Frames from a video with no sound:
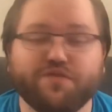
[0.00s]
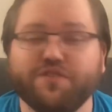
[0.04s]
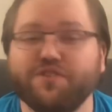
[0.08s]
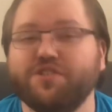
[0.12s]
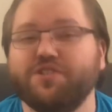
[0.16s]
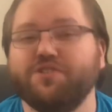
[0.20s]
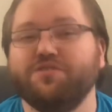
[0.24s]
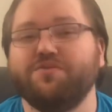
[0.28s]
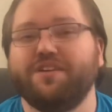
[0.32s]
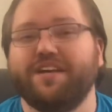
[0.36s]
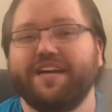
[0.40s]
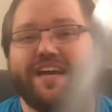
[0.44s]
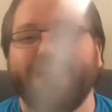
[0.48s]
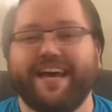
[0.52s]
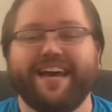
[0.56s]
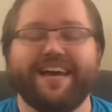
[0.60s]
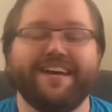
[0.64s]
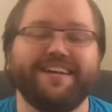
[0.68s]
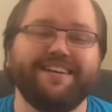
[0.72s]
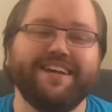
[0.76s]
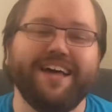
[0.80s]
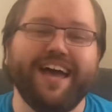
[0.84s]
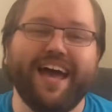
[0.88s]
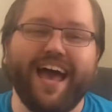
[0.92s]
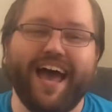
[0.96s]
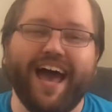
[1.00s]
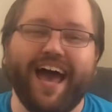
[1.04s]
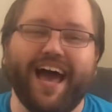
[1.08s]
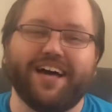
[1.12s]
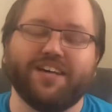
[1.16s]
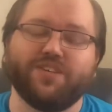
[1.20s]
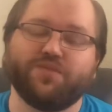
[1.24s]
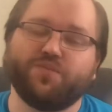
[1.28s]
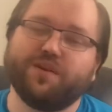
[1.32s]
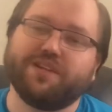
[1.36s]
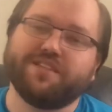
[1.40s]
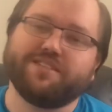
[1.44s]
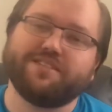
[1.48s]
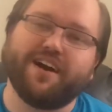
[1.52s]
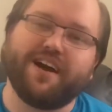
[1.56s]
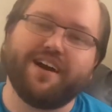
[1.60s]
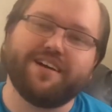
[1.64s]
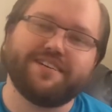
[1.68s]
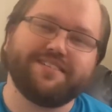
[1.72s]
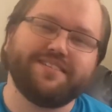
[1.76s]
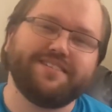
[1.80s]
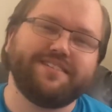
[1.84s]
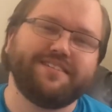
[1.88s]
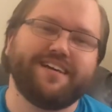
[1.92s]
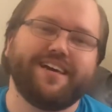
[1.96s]
tuning in as we talk
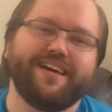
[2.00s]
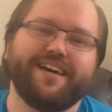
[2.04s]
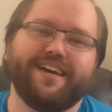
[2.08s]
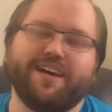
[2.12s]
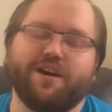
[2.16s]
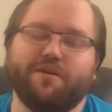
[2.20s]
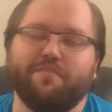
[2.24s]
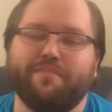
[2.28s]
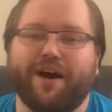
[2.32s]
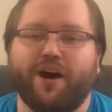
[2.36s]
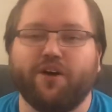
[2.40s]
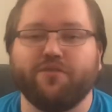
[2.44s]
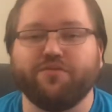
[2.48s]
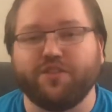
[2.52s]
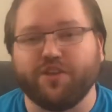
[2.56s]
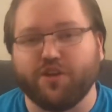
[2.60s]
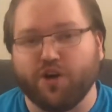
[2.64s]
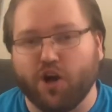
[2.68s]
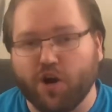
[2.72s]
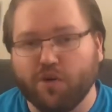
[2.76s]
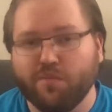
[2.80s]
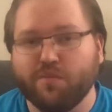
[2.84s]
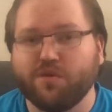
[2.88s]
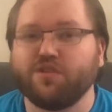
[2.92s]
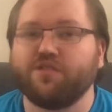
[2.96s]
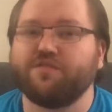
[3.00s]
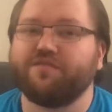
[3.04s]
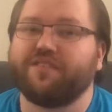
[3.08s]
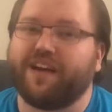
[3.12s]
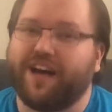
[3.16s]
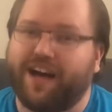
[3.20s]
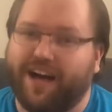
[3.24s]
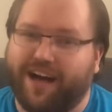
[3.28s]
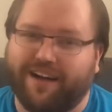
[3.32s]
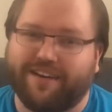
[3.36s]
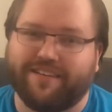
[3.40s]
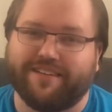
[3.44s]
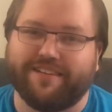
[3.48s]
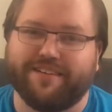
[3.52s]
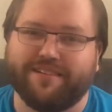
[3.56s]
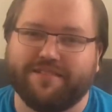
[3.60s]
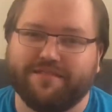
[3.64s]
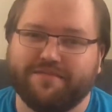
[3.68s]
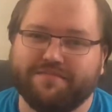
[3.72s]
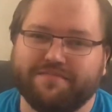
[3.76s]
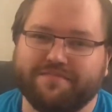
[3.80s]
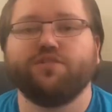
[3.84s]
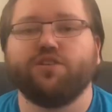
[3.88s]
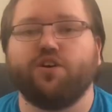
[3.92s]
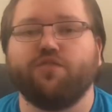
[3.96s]
today about the armor of God.
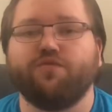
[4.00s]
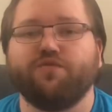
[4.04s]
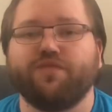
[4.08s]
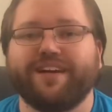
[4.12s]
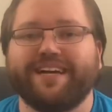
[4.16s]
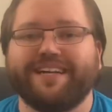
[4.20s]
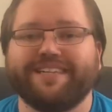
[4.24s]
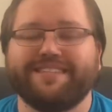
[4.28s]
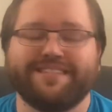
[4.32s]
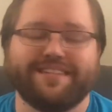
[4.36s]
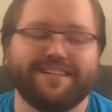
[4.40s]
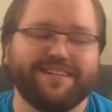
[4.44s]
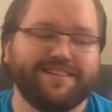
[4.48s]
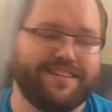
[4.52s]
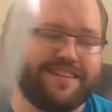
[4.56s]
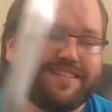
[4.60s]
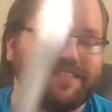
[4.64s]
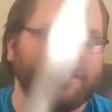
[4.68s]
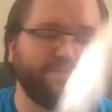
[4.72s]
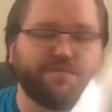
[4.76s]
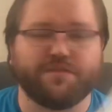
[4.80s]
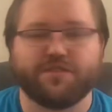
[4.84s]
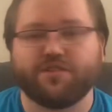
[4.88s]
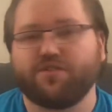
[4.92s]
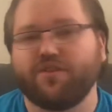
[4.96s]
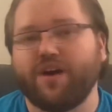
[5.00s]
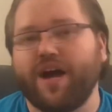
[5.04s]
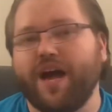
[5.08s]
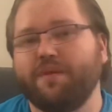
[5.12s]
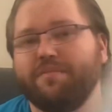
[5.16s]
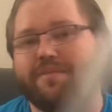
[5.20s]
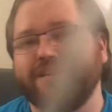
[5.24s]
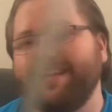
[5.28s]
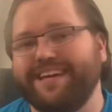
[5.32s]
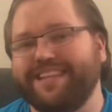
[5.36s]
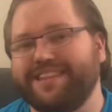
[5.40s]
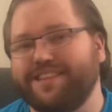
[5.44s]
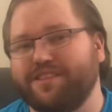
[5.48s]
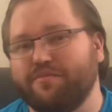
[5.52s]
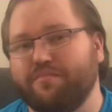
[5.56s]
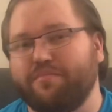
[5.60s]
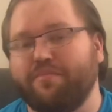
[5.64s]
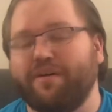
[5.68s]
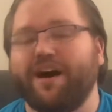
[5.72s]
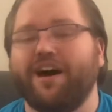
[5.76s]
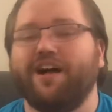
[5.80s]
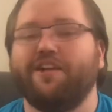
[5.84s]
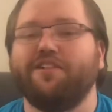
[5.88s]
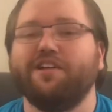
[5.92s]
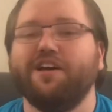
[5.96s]
Don't forget to click subscribe and hit the
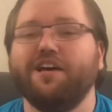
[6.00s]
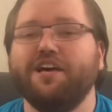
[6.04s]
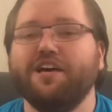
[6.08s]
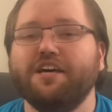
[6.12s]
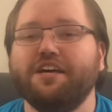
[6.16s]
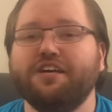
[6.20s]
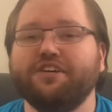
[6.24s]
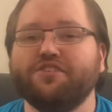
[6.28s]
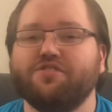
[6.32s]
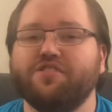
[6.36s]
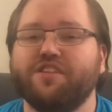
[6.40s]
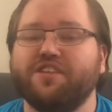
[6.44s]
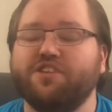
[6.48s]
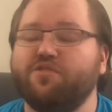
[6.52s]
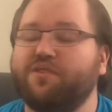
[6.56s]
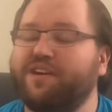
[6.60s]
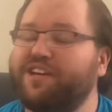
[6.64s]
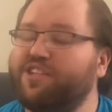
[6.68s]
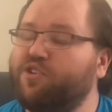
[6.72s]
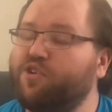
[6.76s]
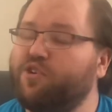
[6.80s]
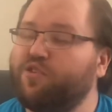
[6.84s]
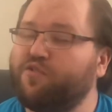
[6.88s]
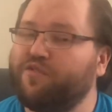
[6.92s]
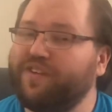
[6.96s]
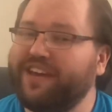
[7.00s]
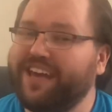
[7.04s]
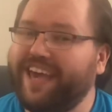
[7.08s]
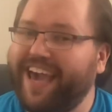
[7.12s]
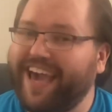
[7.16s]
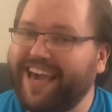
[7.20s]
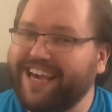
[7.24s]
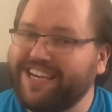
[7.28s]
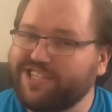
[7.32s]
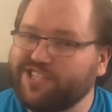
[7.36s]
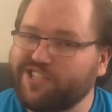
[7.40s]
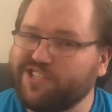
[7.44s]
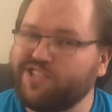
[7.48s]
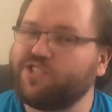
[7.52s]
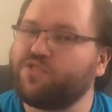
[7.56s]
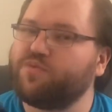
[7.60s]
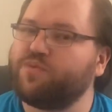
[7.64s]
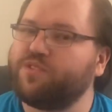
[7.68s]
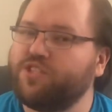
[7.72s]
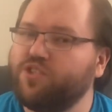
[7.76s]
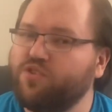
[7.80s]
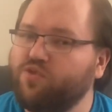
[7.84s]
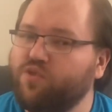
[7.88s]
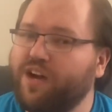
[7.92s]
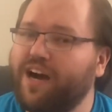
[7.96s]
bell so that you get notifications
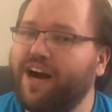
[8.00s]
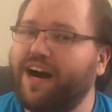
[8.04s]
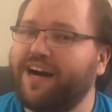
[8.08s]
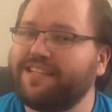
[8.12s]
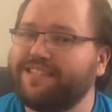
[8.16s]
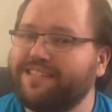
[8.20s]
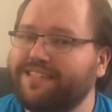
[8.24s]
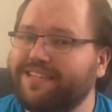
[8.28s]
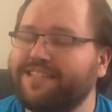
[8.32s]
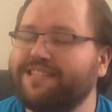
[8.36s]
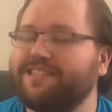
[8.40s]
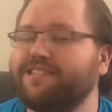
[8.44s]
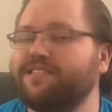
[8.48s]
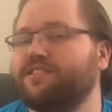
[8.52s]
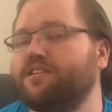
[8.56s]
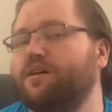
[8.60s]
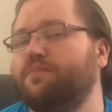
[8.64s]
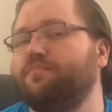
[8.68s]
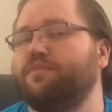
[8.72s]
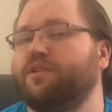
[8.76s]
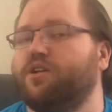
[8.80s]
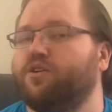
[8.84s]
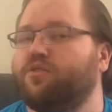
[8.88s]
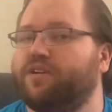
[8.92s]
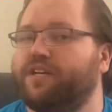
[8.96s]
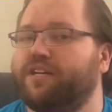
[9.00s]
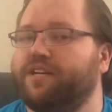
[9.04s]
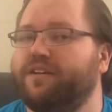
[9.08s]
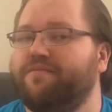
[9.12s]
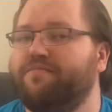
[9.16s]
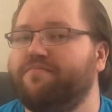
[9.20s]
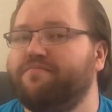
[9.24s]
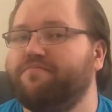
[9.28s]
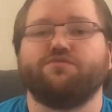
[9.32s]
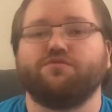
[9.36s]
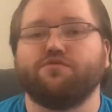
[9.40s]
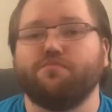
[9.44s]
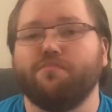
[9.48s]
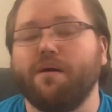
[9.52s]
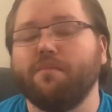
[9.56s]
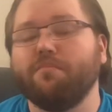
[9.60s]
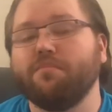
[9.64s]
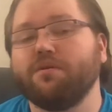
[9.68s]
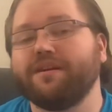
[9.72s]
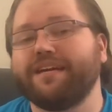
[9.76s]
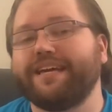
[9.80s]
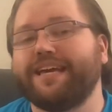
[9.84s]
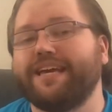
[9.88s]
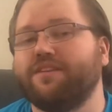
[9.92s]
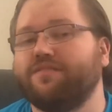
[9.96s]
when new content is uploaded. Remember
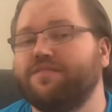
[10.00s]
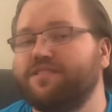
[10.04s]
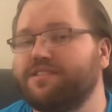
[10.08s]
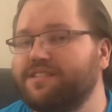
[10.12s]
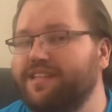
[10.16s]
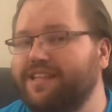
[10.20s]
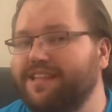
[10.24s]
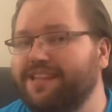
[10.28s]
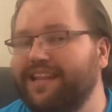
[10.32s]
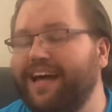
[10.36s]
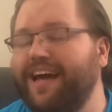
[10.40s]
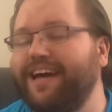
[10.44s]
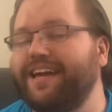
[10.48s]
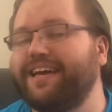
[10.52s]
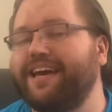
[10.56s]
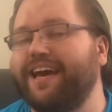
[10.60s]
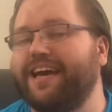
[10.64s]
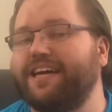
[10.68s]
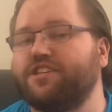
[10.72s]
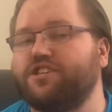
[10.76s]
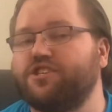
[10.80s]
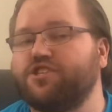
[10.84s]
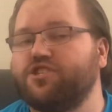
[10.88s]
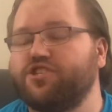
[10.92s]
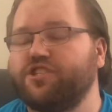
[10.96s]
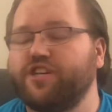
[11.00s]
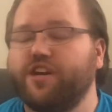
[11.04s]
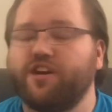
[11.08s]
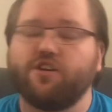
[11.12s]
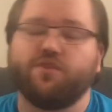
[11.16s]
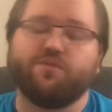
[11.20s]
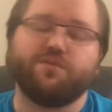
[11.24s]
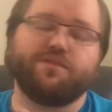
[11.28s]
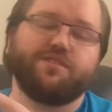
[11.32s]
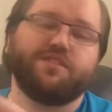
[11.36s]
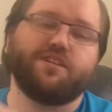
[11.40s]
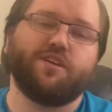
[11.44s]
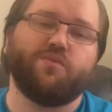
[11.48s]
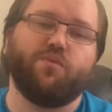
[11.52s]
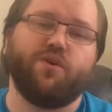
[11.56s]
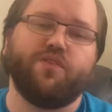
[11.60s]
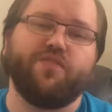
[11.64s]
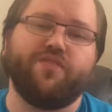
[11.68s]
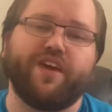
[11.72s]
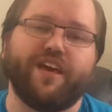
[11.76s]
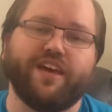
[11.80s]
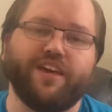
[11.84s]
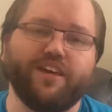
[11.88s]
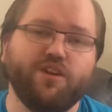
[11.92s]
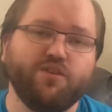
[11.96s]
to give us a like and to share with someone
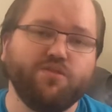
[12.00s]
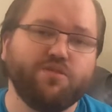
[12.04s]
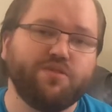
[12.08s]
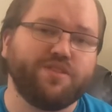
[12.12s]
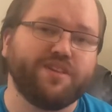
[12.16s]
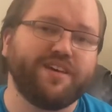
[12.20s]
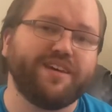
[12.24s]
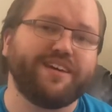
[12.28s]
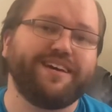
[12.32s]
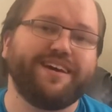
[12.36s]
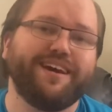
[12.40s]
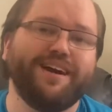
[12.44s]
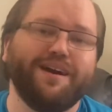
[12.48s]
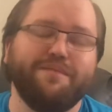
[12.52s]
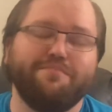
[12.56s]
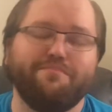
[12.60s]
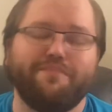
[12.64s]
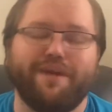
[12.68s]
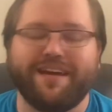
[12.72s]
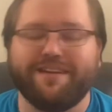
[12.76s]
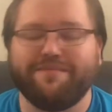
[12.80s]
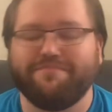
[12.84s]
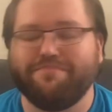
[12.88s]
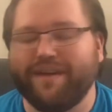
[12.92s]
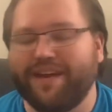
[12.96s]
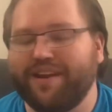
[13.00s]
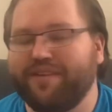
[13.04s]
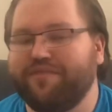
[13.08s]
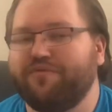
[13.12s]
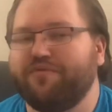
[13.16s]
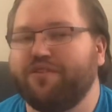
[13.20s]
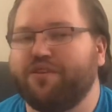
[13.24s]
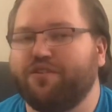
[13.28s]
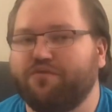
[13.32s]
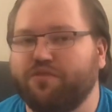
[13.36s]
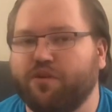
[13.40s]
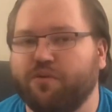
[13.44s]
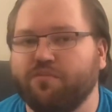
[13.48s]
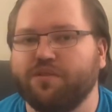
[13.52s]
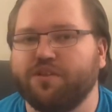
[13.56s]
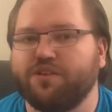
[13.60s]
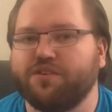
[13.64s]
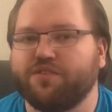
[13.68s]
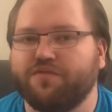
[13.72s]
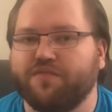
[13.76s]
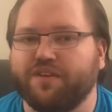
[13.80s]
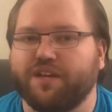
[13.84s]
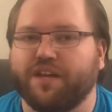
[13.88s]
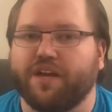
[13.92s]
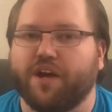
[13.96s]
that you think might benefit from this
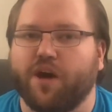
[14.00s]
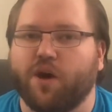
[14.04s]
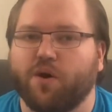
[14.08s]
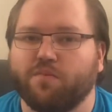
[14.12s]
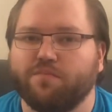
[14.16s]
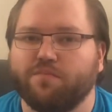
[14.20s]
video.